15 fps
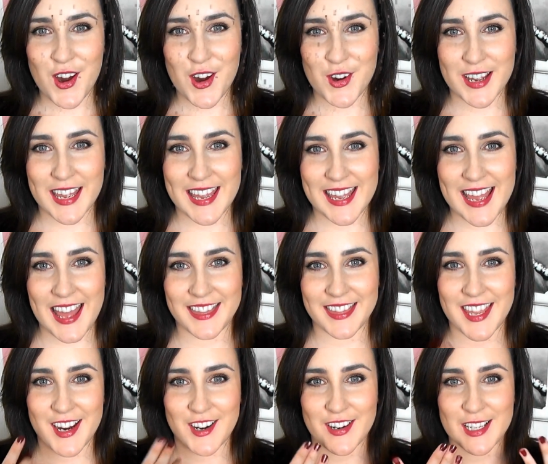Okay, and
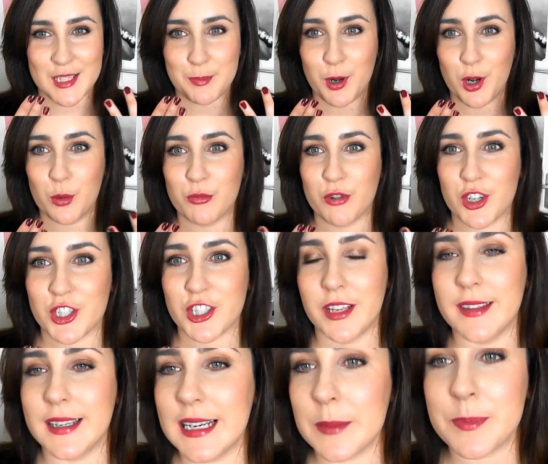there is Plum Russian on
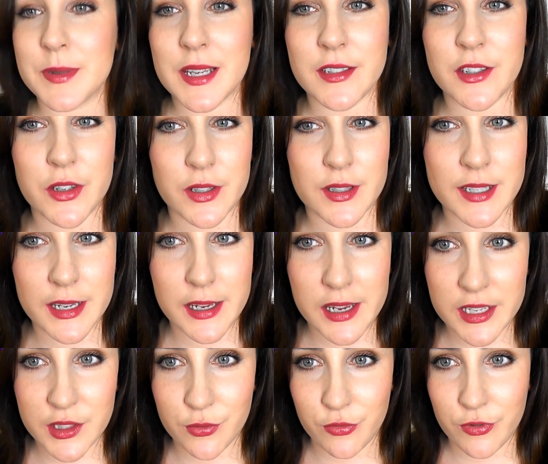the lips. As you can see,
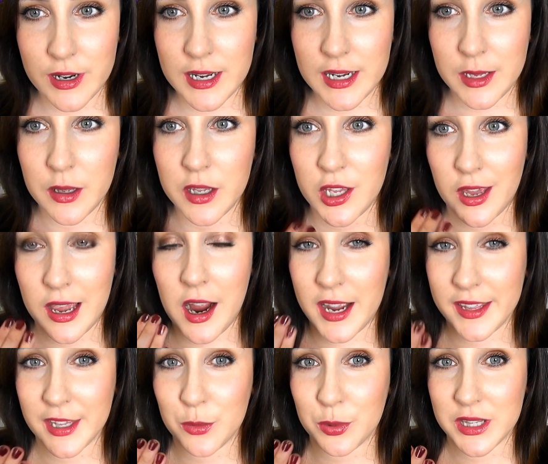it's really, I
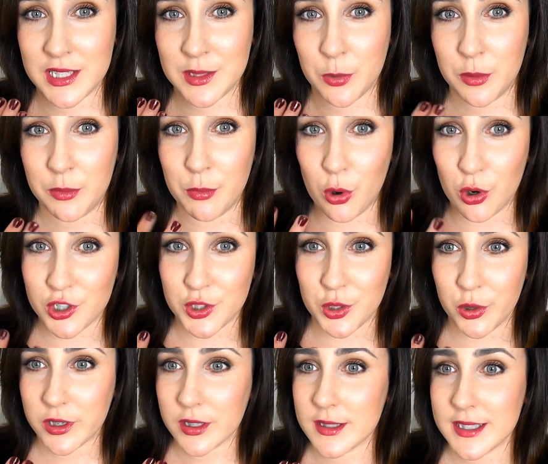think with this one more so,
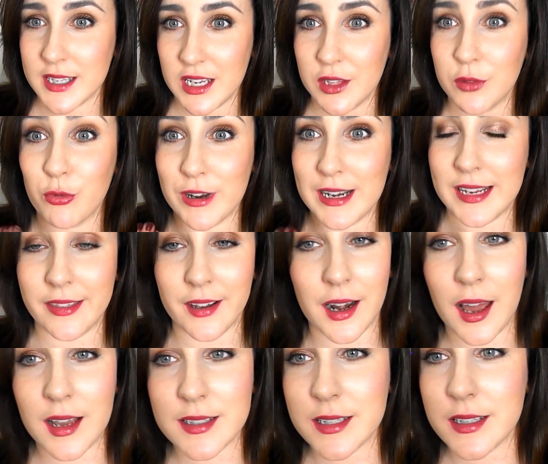you can see really the
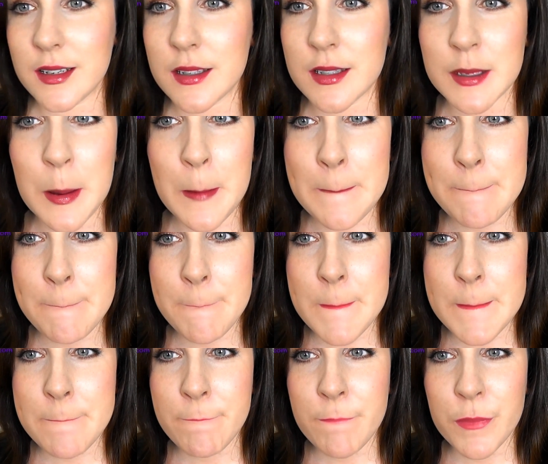glassiness.
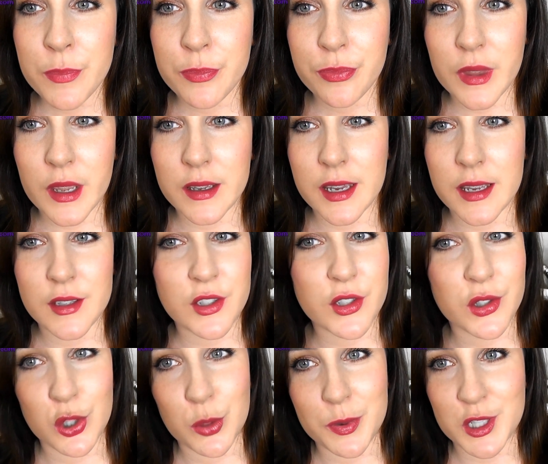Again,
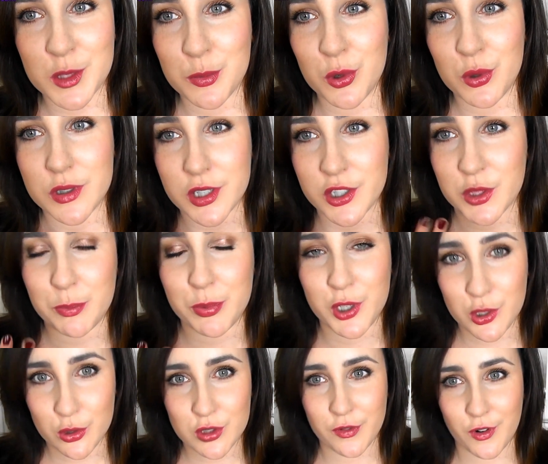super smooth, such a
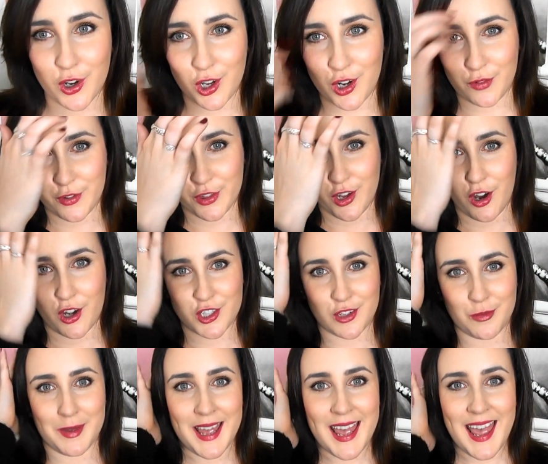beautiful colour for the
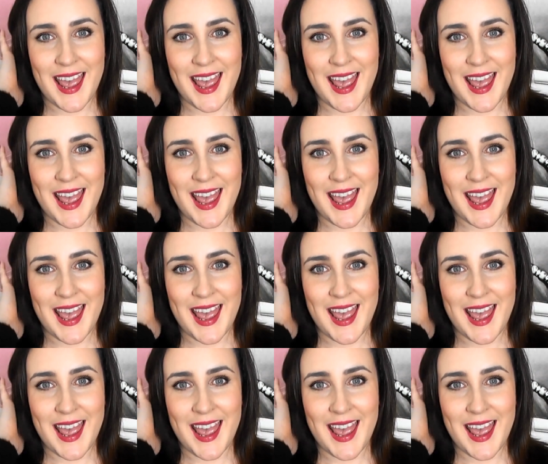autumn.